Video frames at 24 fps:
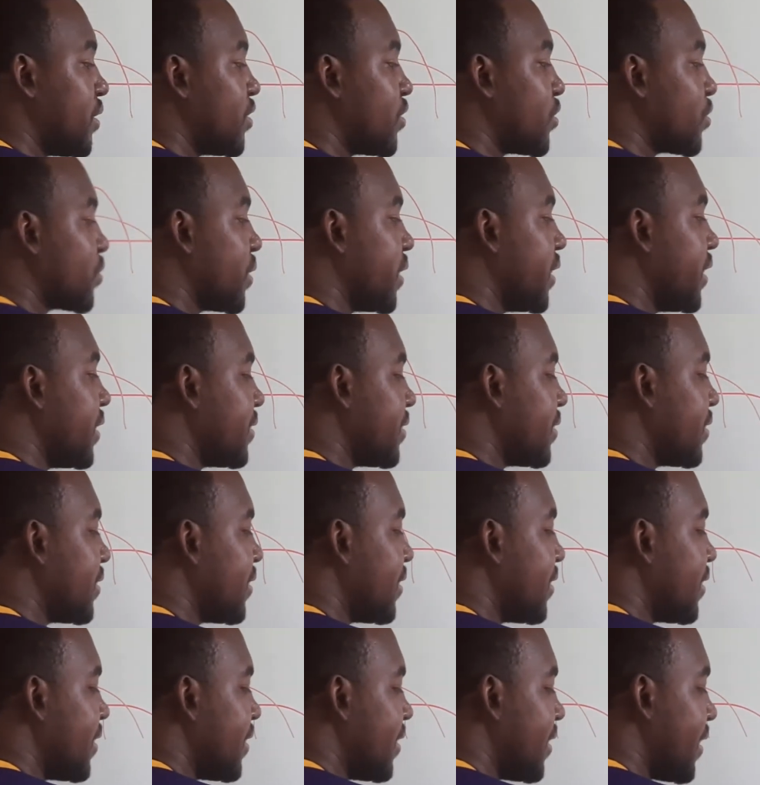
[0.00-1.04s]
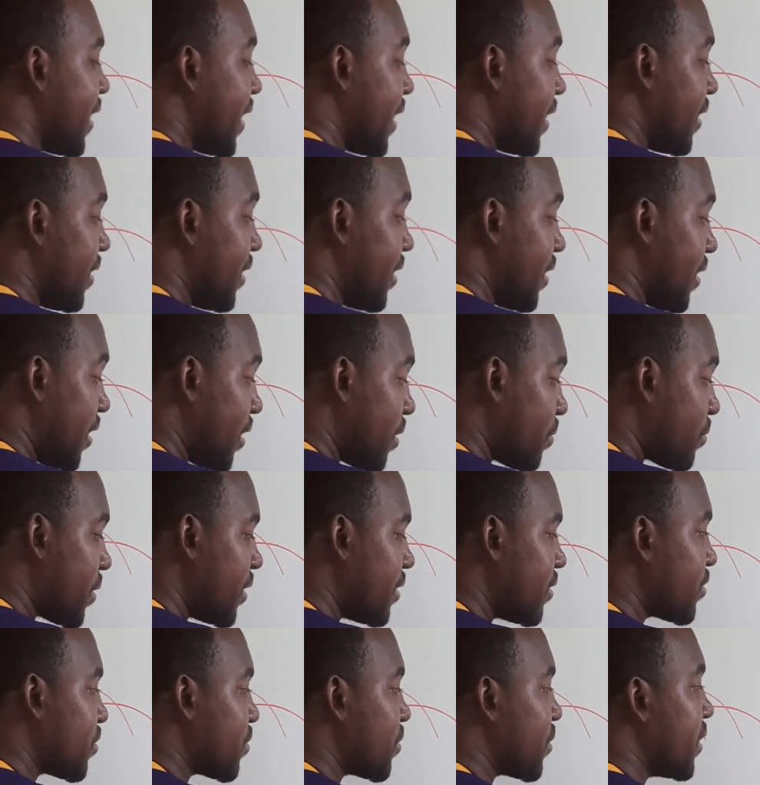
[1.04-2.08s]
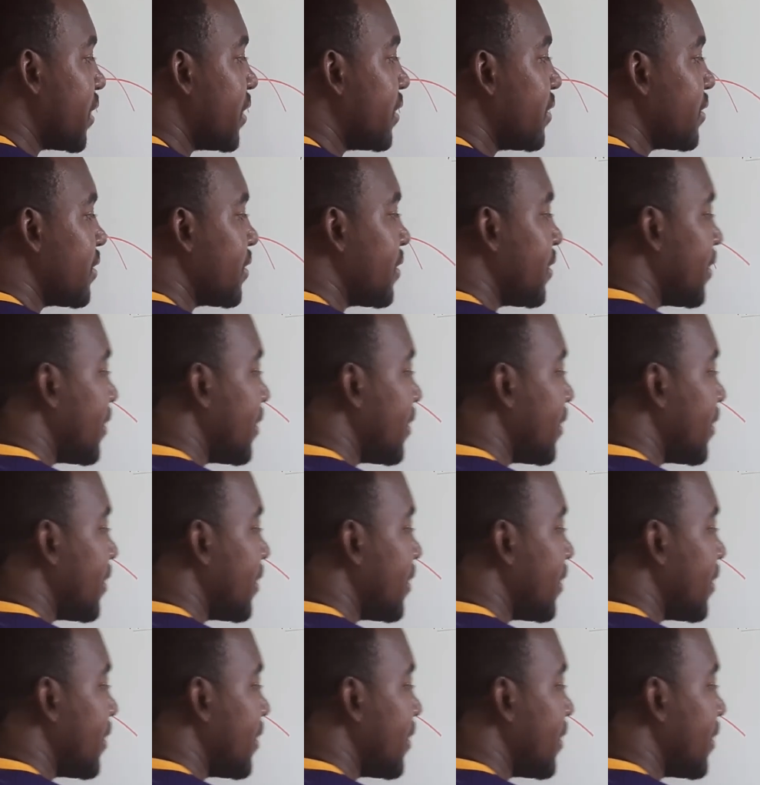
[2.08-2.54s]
is great, and area is great,